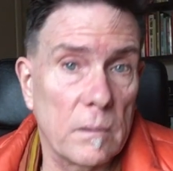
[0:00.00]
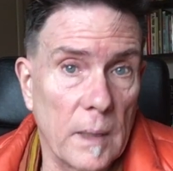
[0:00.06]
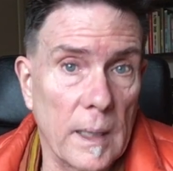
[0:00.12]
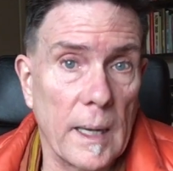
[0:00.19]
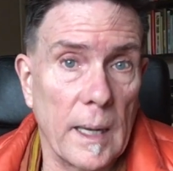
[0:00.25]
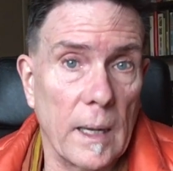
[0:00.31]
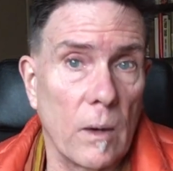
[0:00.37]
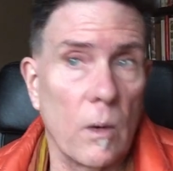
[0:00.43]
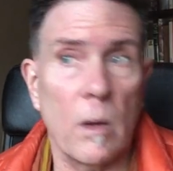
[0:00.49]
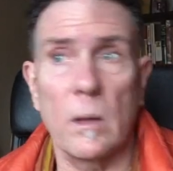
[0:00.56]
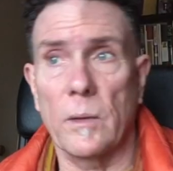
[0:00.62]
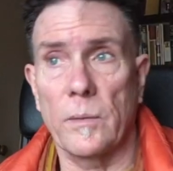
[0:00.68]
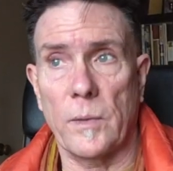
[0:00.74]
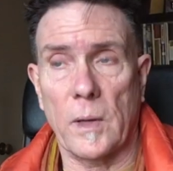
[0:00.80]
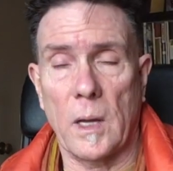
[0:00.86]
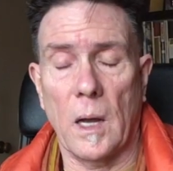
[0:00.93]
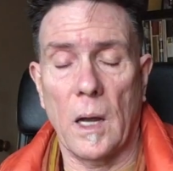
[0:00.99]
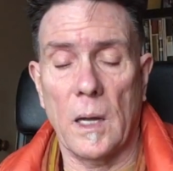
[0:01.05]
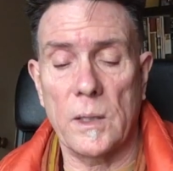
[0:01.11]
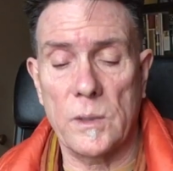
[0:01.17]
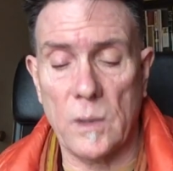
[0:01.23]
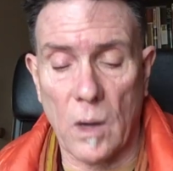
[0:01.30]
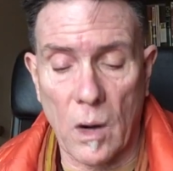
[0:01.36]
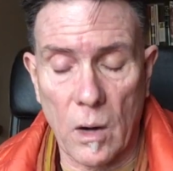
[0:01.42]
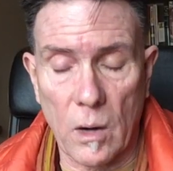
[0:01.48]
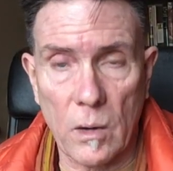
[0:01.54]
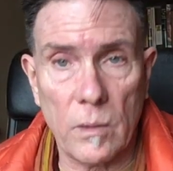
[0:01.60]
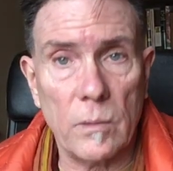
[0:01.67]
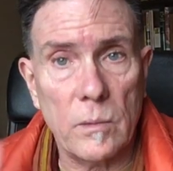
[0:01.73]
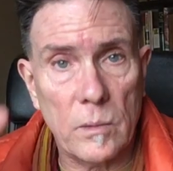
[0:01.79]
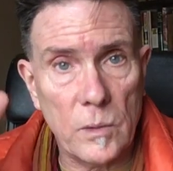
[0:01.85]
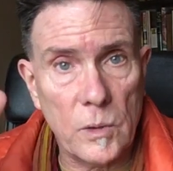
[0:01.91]
again, all of the gods
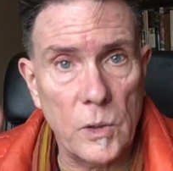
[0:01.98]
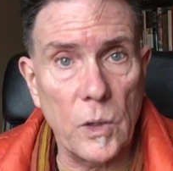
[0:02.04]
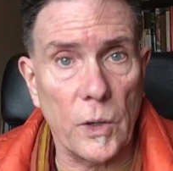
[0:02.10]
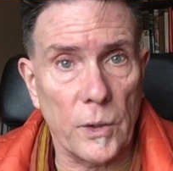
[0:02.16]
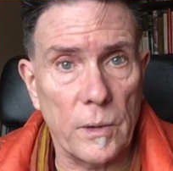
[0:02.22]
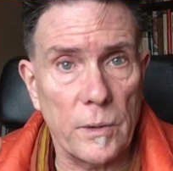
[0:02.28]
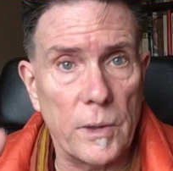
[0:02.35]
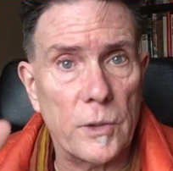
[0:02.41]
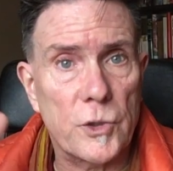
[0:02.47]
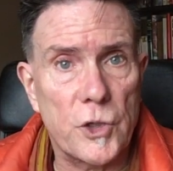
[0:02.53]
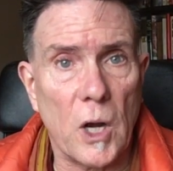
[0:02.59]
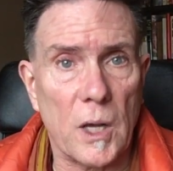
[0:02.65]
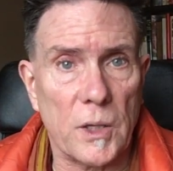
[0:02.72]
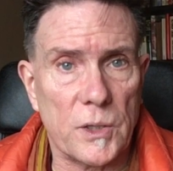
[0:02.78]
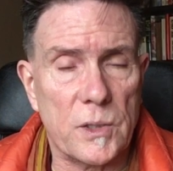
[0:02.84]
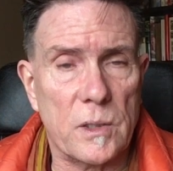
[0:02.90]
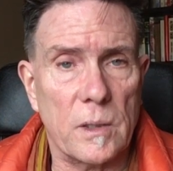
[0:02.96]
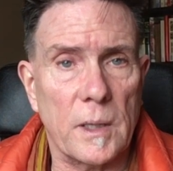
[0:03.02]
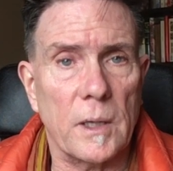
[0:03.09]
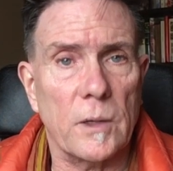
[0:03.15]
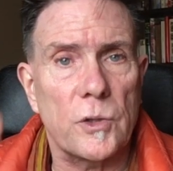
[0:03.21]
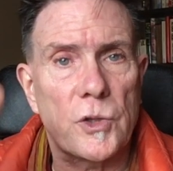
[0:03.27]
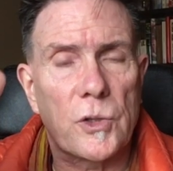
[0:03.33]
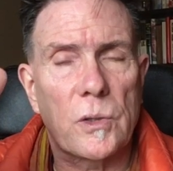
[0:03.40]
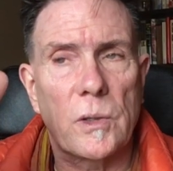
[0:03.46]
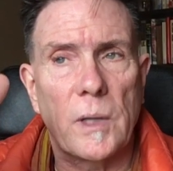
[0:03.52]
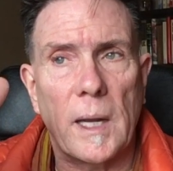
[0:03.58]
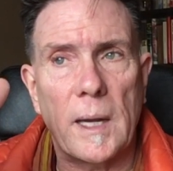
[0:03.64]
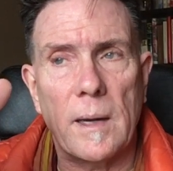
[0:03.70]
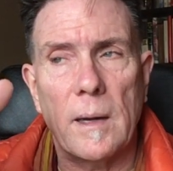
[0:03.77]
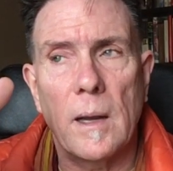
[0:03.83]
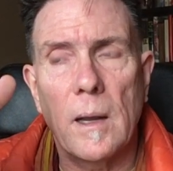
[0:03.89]
are good. They're just.
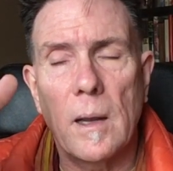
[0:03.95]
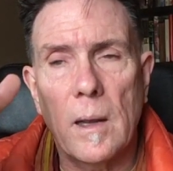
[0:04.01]
They